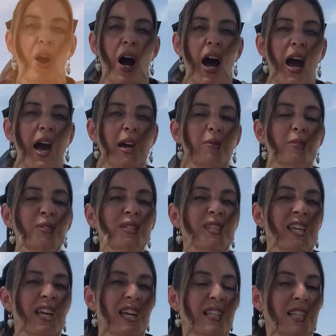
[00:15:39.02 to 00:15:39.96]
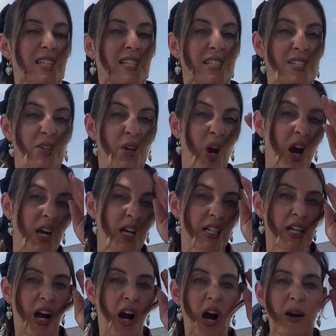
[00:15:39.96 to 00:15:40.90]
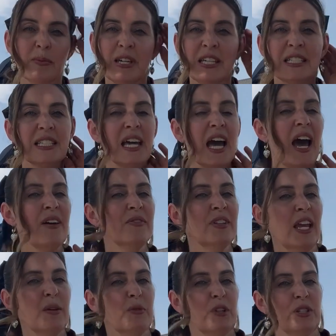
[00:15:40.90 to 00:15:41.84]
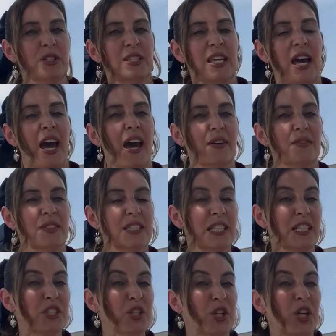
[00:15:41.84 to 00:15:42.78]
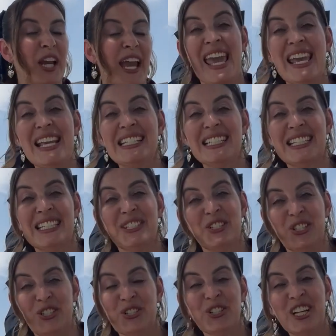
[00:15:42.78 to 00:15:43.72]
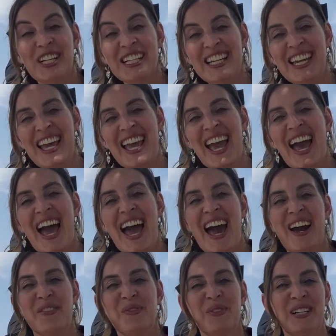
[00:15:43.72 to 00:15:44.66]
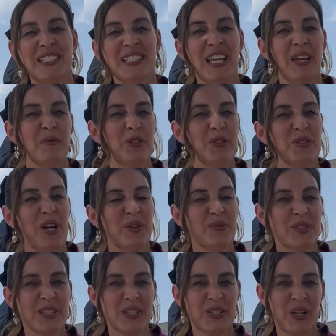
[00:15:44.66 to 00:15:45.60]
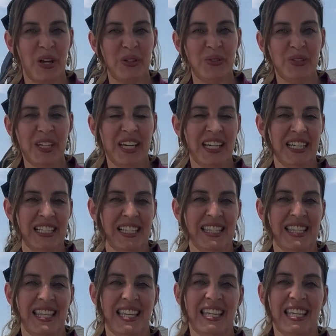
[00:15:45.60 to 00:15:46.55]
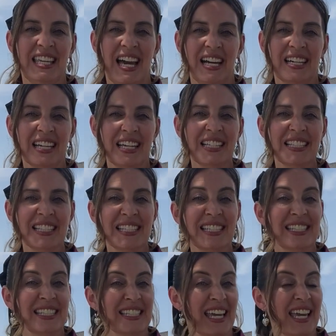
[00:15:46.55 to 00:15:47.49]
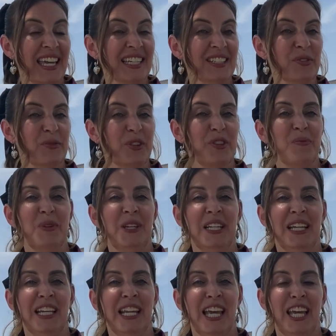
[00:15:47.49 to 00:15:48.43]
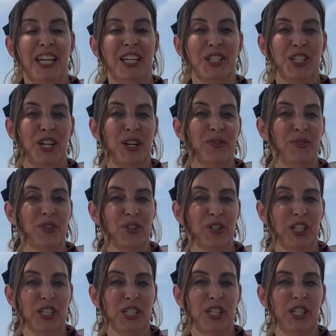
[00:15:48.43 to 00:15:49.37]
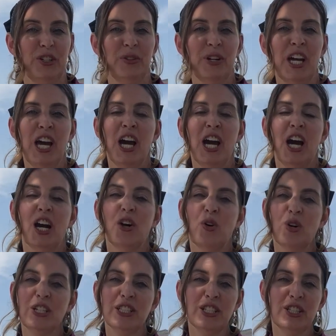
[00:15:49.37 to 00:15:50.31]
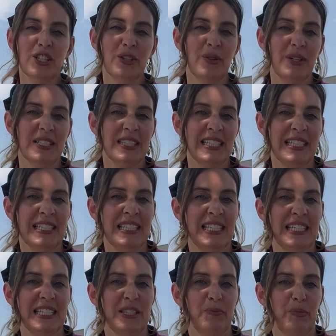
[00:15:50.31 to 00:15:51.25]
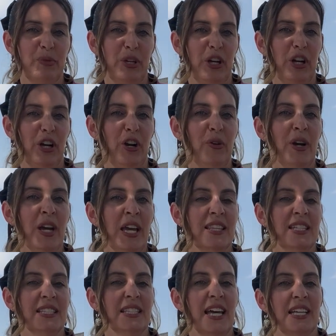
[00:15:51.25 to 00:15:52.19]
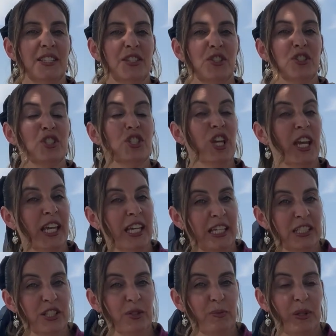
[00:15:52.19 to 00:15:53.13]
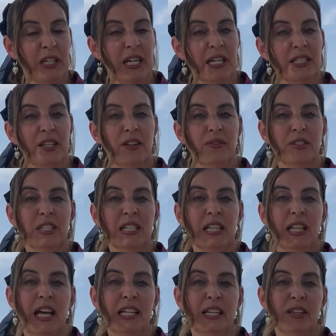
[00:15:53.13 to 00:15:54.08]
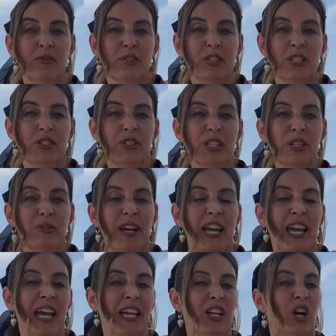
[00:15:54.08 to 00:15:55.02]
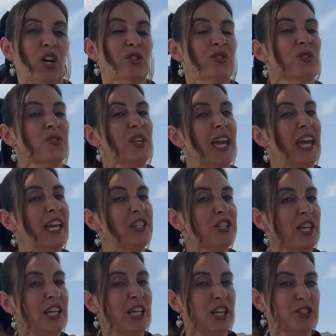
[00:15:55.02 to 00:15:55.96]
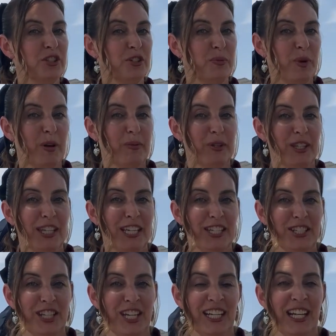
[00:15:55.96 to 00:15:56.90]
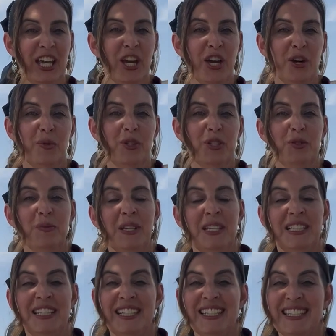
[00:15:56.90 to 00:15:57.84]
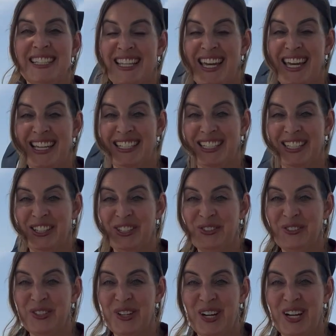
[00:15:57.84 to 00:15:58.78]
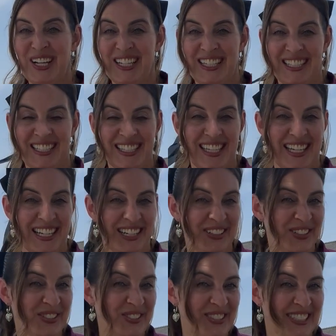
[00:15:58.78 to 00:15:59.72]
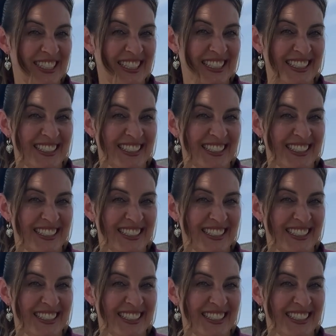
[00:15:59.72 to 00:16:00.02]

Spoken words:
I will say that it is not uncommon to have neighbors that have 6 or 8 children. At one time, Utah was known as the youngest state with a median age of 32. According to the U.S. Census Bureau, this has changed because of the declining fertility rate and also the aging adult population, which means that Utah is getting older.